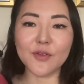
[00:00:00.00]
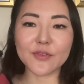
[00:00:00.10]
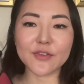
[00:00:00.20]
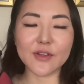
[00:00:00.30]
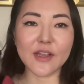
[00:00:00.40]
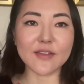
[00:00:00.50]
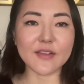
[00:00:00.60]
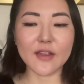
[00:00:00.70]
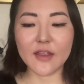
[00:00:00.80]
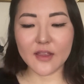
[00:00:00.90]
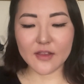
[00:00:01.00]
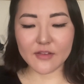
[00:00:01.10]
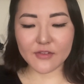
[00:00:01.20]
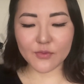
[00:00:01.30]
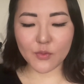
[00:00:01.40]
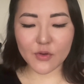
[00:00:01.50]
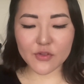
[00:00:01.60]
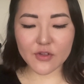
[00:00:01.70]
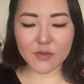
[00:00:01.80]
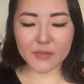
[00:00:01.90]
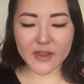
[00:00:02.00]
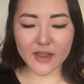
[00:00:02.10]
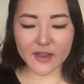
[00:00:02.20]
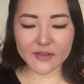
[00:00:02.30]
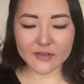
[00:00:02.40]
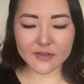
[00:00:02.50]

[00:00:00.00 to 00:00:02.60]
So let's swatch it on my hand.